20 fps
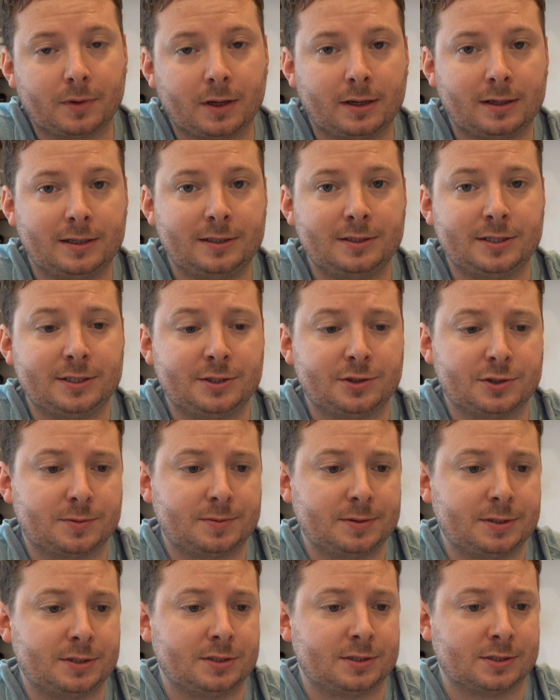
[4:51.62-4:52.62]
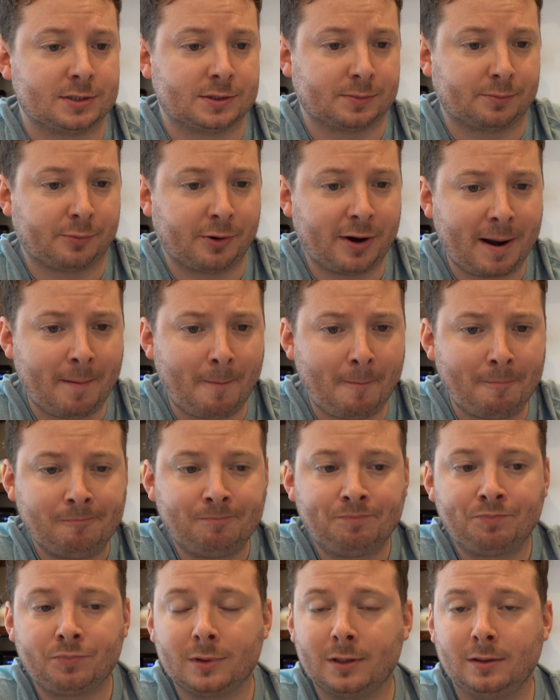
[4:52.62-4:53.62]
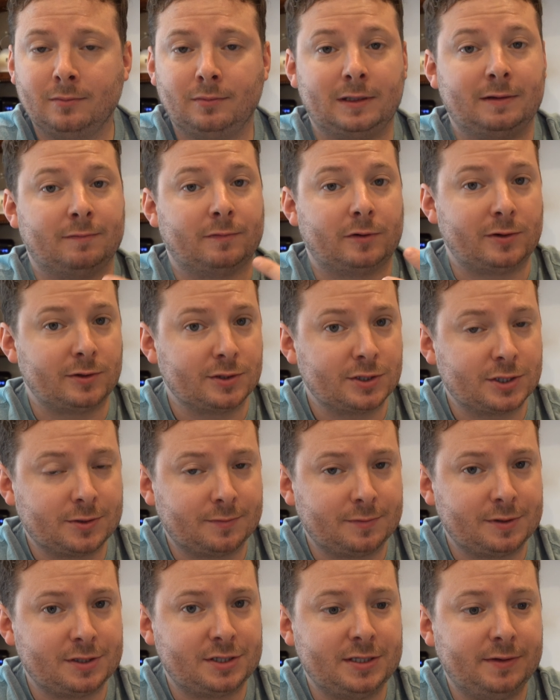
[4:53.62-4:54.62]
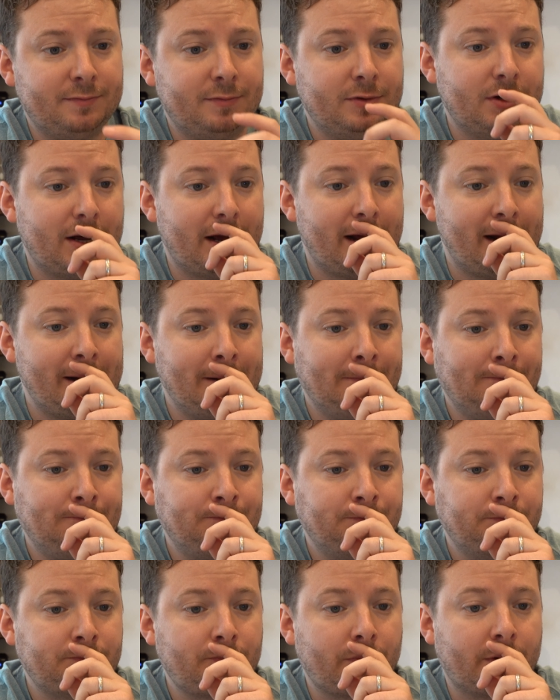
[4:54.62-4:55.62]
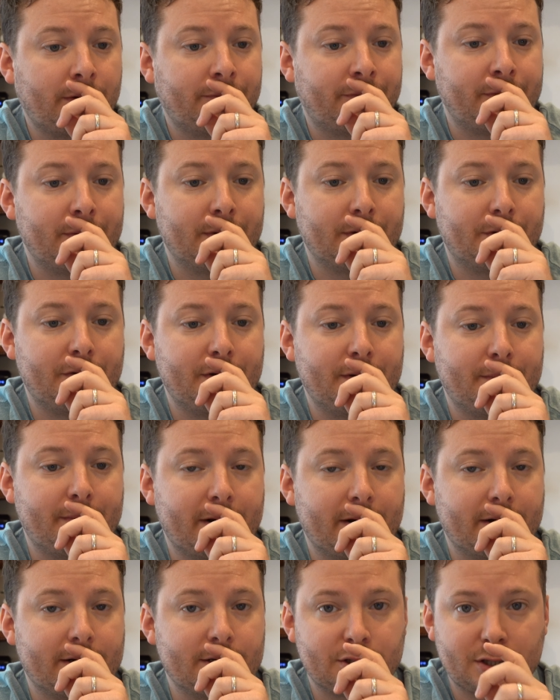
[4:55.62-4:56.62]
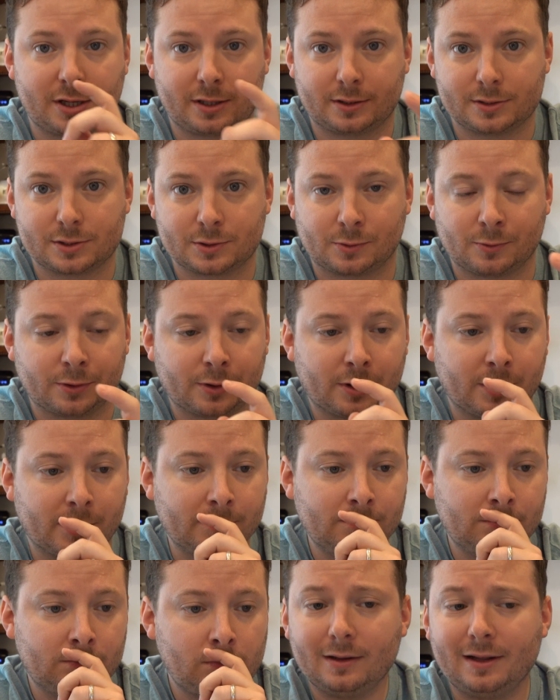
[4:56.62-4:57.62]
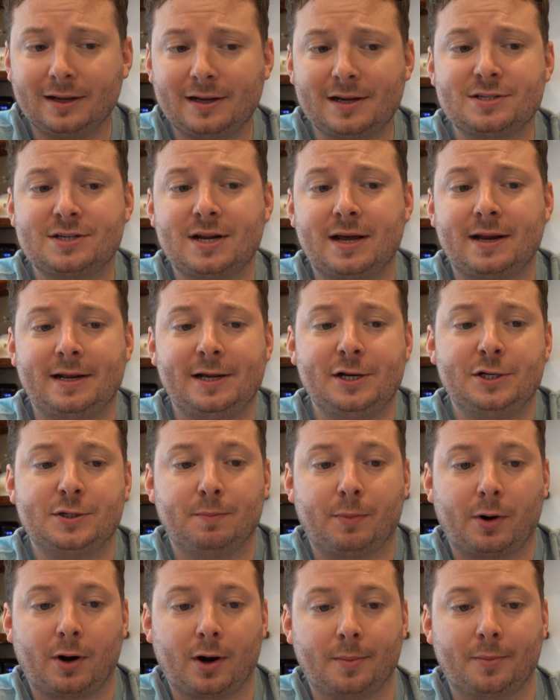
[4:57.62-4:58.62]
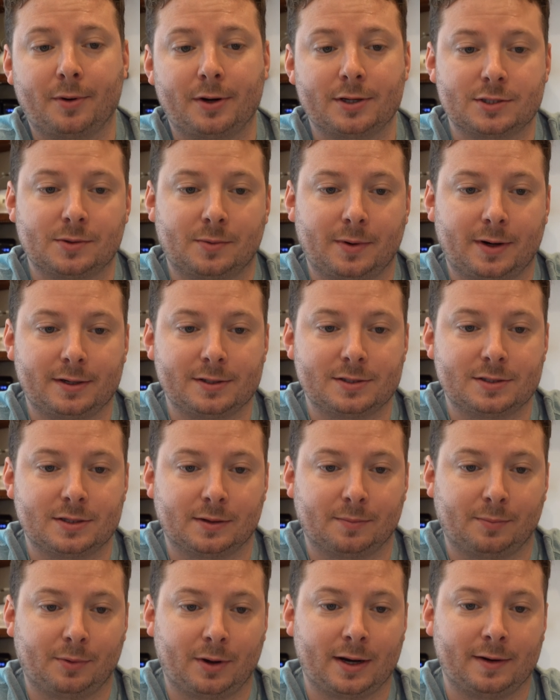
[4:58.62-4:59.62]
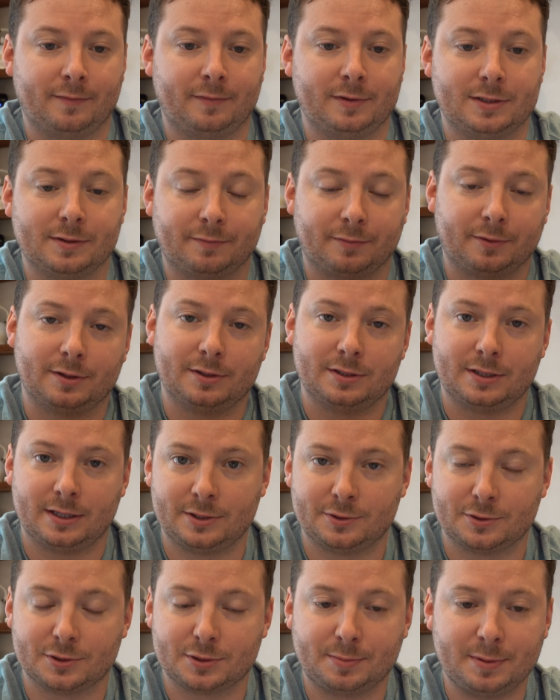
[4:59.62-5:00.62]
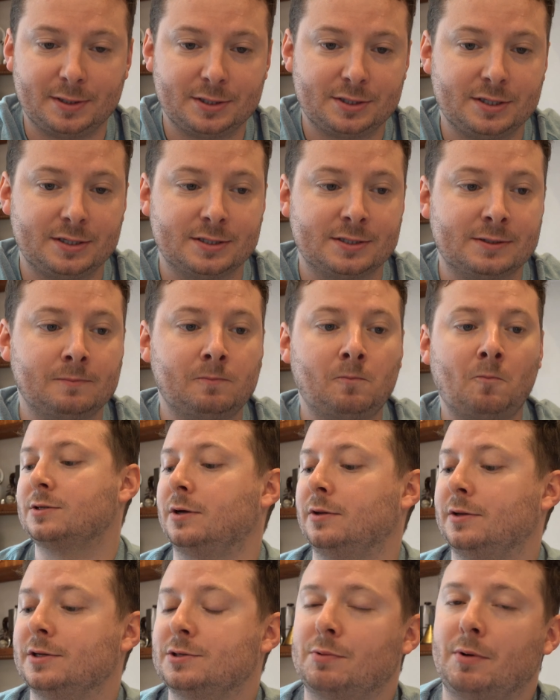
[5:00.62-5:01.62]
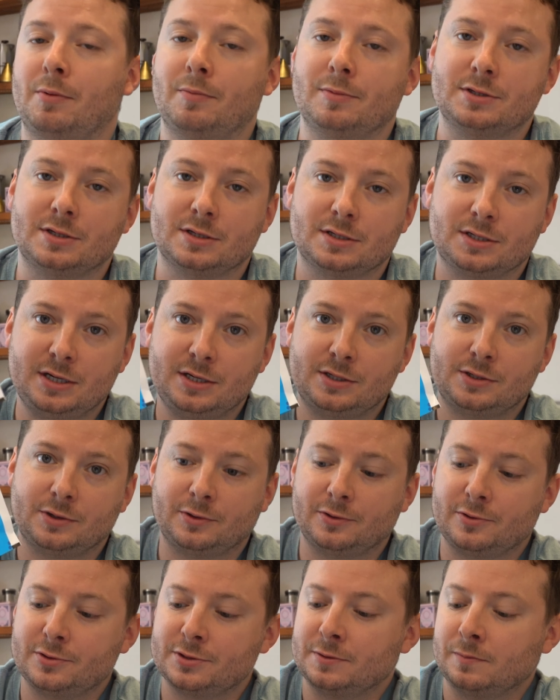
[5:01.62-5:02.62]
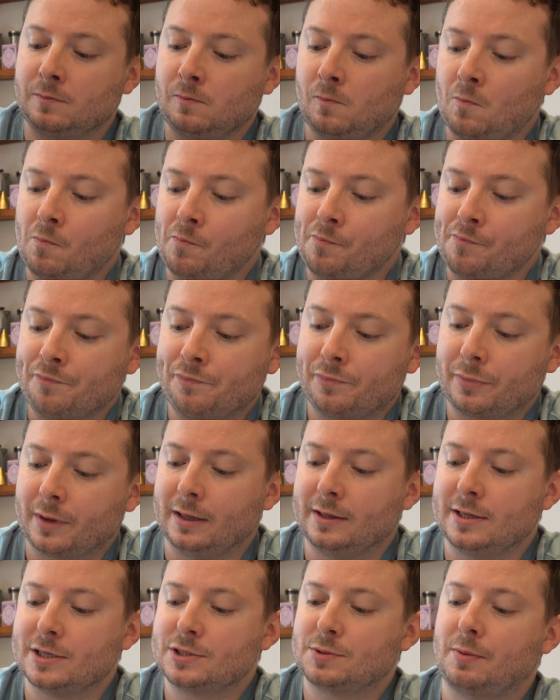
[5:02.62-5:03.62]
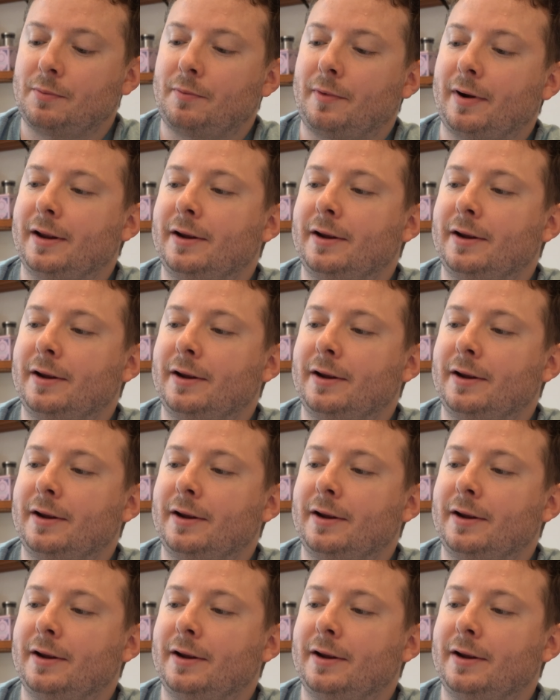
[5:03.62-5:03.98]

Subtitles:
endangered species as a brand, they've also received an A from the Green America Chocolate Scorecard. Like I said, each bar brings awareness to the plight of a different endangered species. So this one was the sea turtles, and this one right